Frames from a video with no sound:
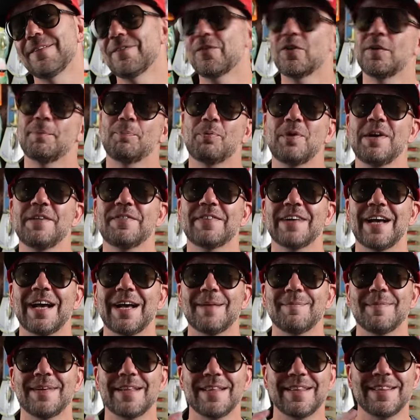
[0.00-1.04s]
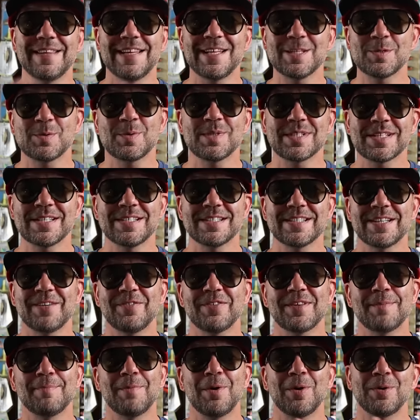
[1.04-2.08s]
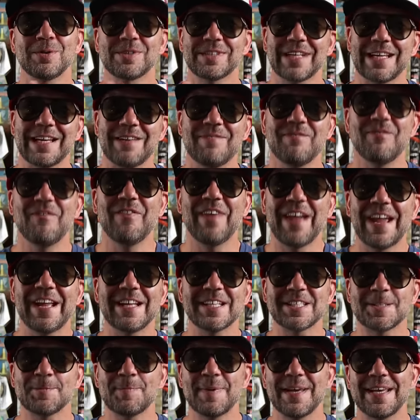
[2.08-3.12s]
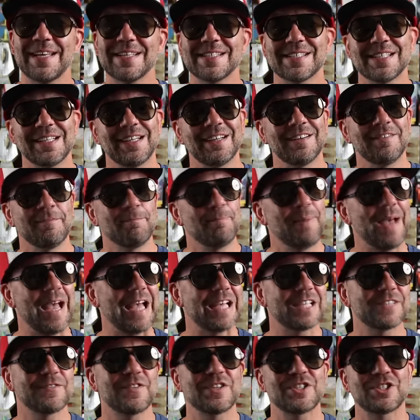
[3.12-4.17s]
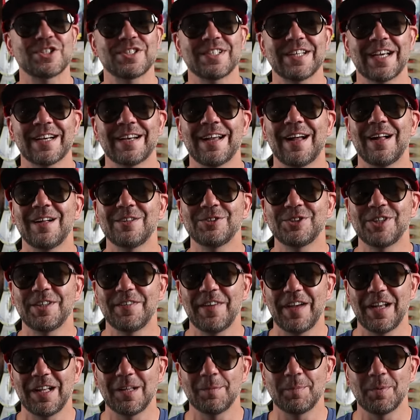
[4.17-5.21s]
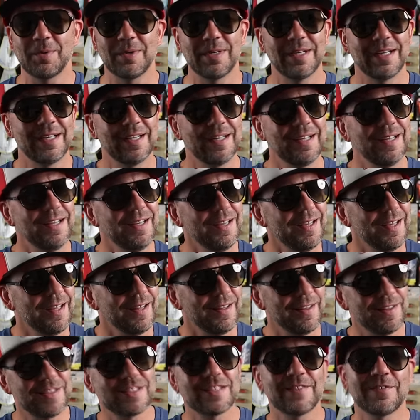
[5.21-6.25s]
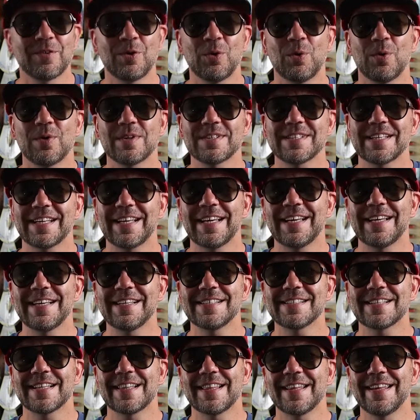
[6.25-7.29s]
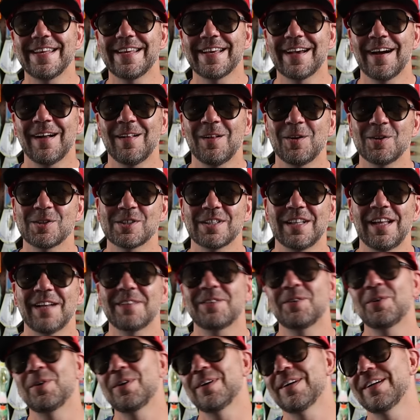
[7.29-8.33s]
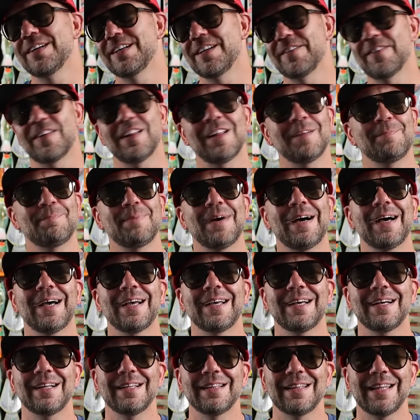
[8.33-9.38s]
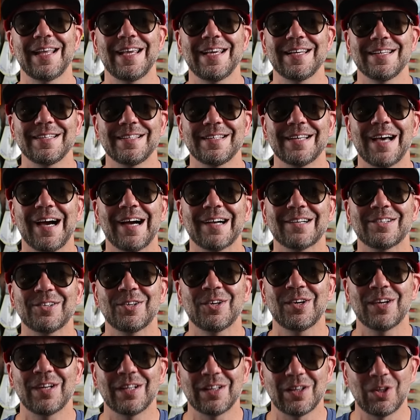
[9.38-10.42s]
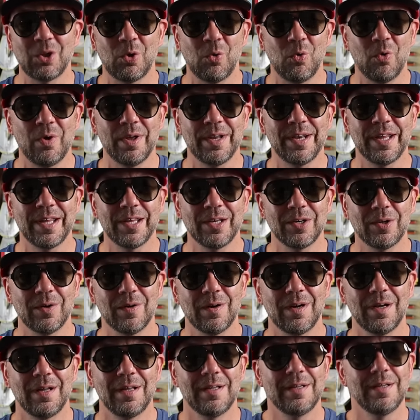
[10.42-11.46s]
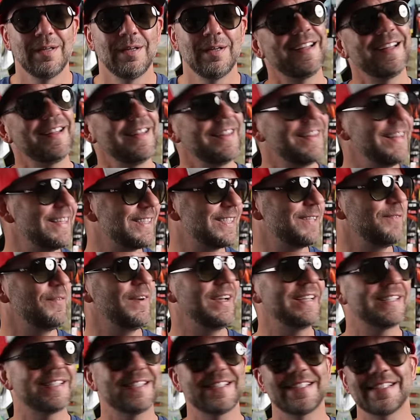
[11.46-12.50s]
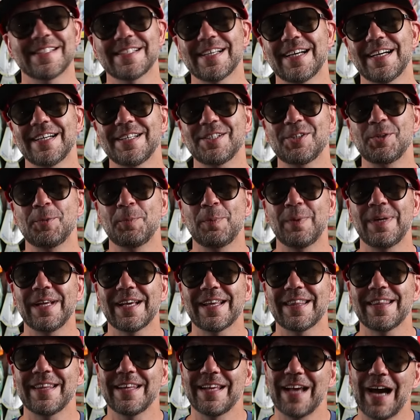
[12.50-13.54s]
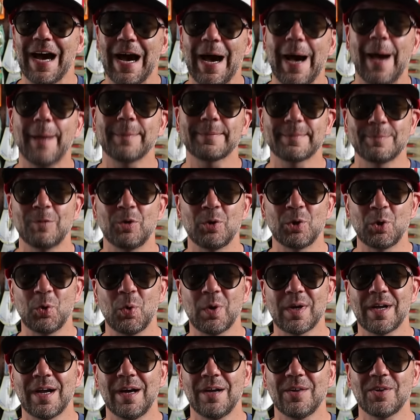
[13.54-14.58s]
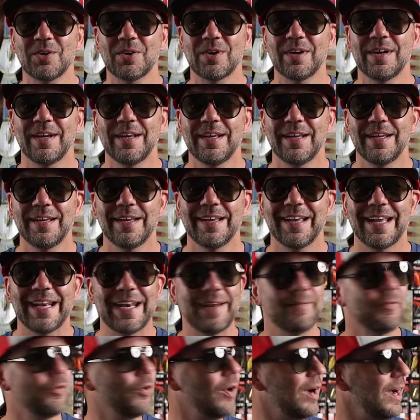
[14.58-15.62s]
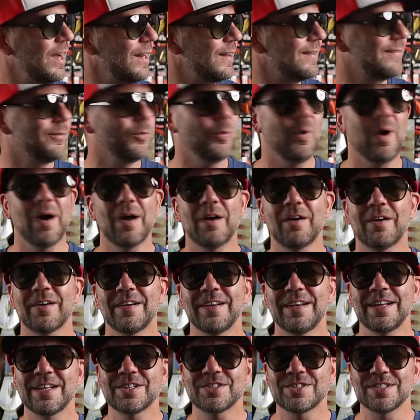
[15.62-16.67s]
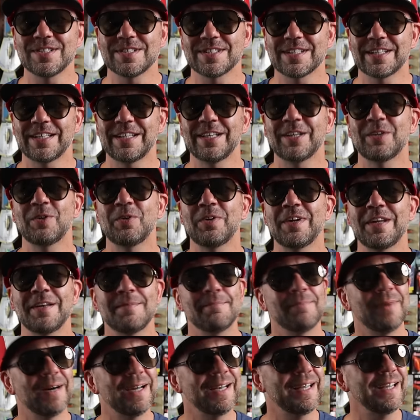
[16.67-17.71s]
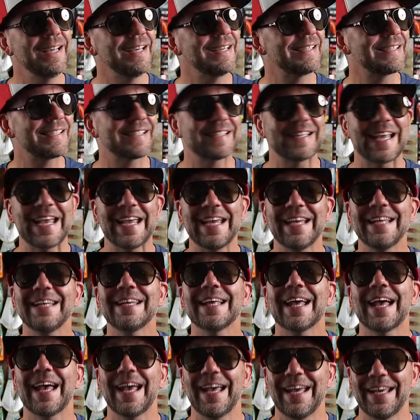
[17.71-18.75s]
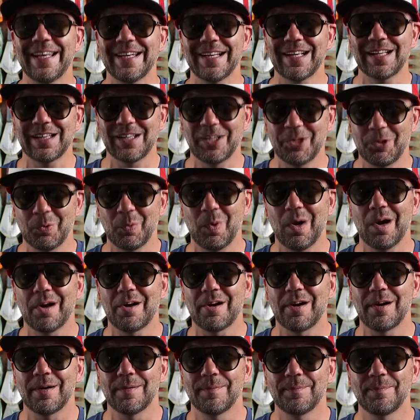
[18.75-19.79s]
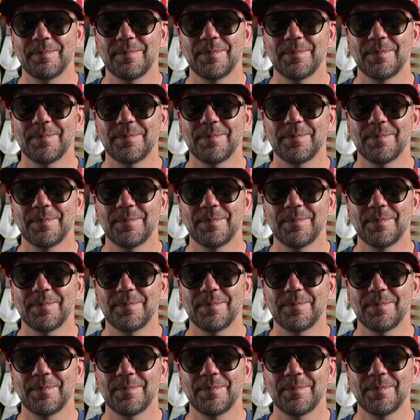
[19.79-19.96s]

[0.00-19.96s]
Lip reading: For a brief time, this was considered the most advanced piece of bass fishing technology available. This, of course, is the color selector developed by late Dr. Lauren Hill. This device is designed to predict the optimal lure color in a variety of water conditions, including muddy, stained, and clear water.